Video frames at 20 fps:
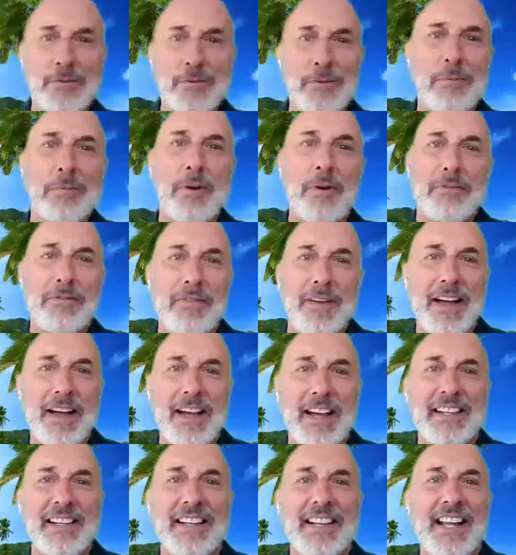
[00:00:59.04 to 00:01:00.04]
We're both
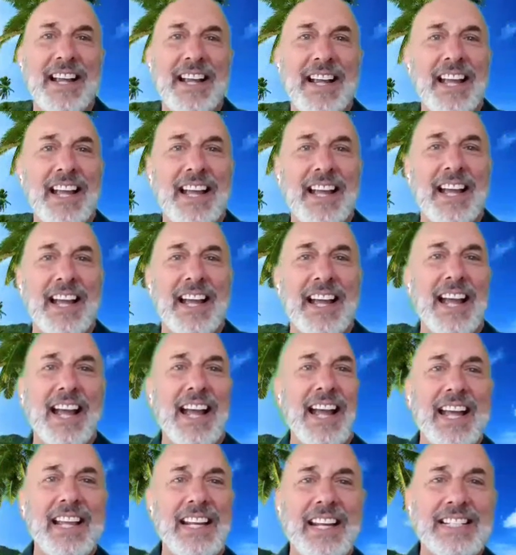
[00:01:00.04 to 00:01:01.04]
fine.
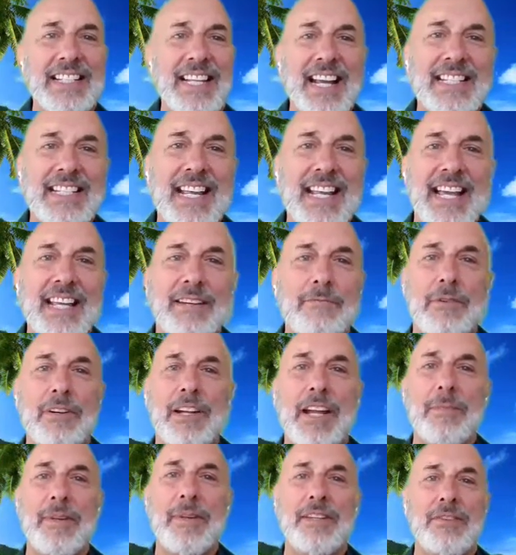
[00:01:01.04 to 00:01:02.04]
And as I said,
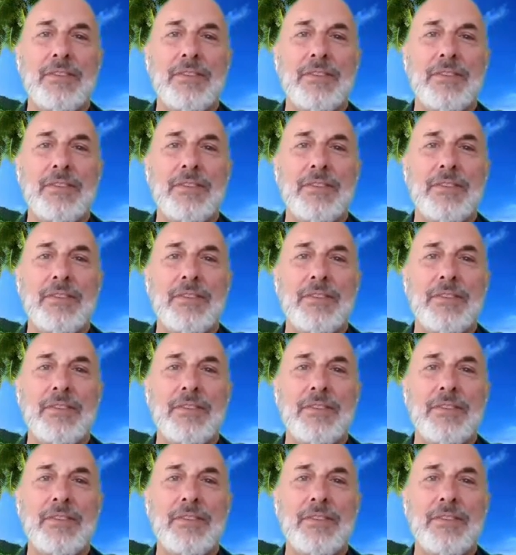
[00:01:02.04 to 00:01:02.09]
Ellen.